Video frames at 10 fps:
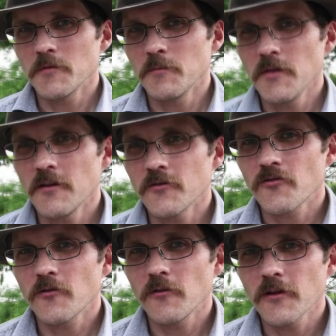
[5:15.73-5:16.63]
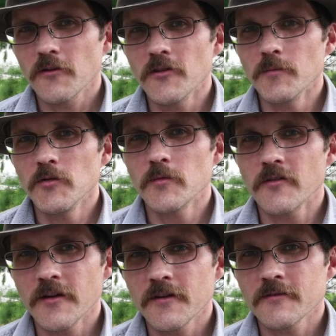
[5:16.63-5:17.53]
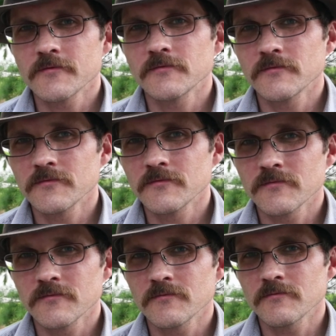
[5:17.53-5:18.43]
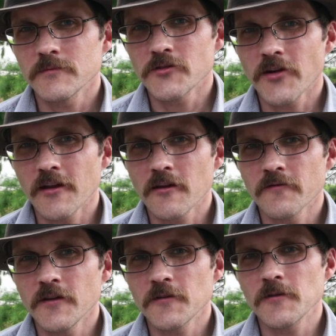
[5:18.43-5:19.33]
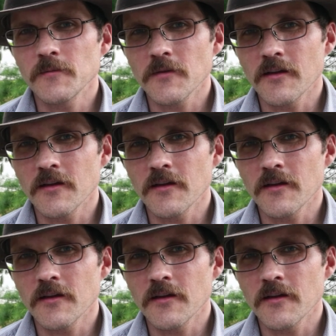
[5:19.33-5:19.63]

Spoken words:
Been meeting Troll here in the Boomerang. I'm trying to convince him